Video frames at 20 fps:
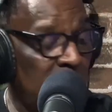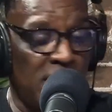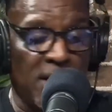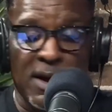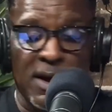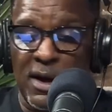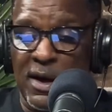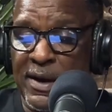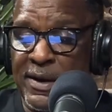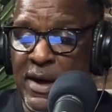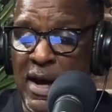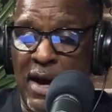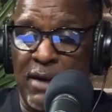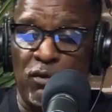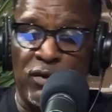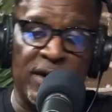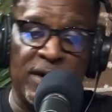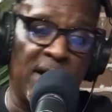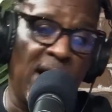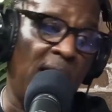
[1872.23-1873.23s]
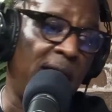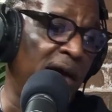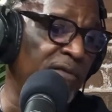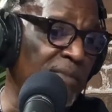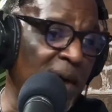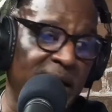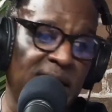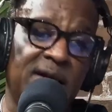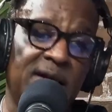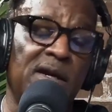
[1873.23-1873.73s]
And we got
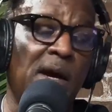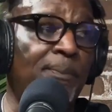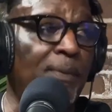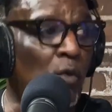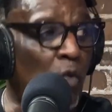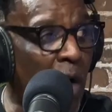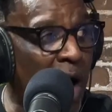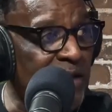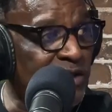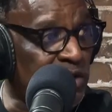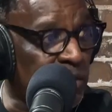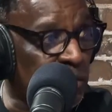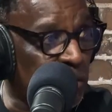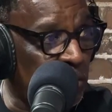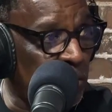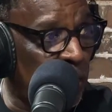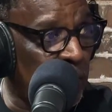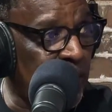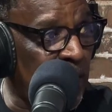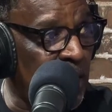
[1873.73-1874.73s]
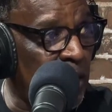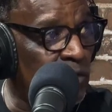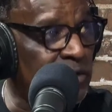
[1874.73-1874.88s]
everybody get up and watch it, okay?